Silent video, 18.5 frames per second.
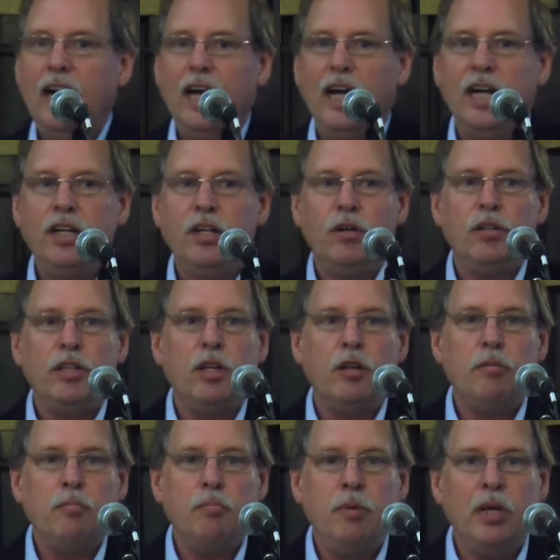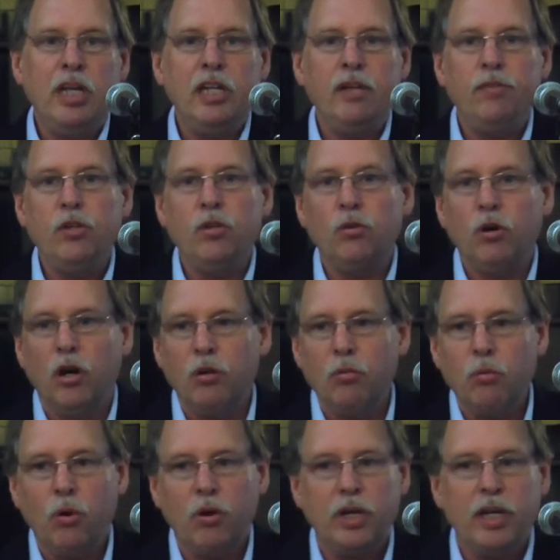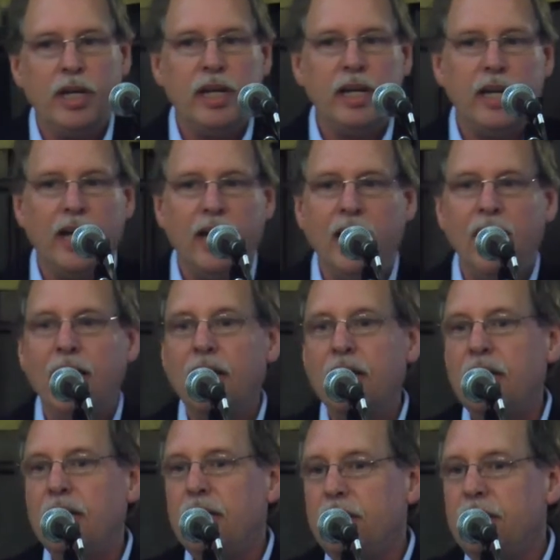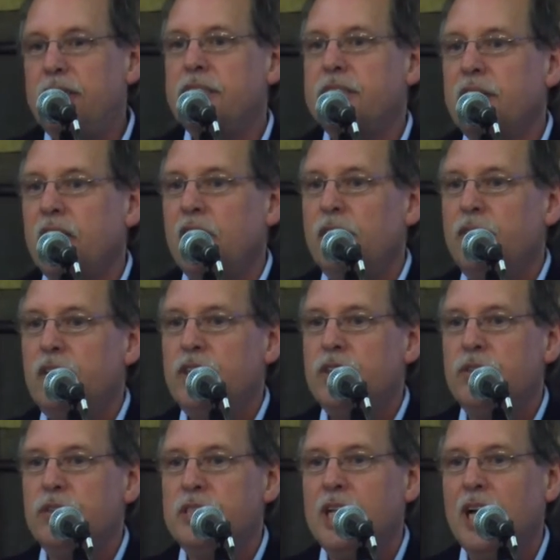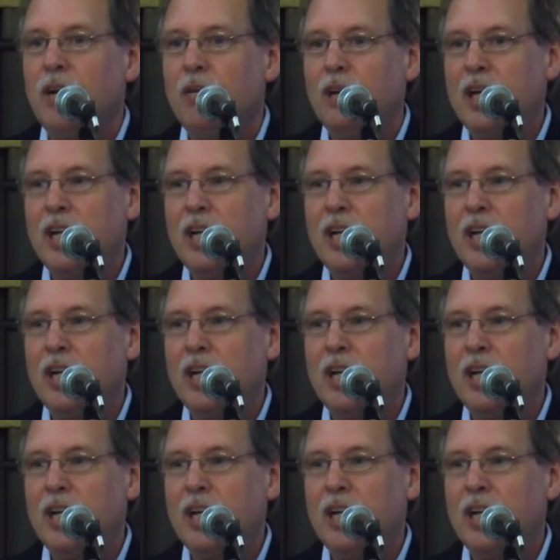I know that many of you are working on these kind of issues now.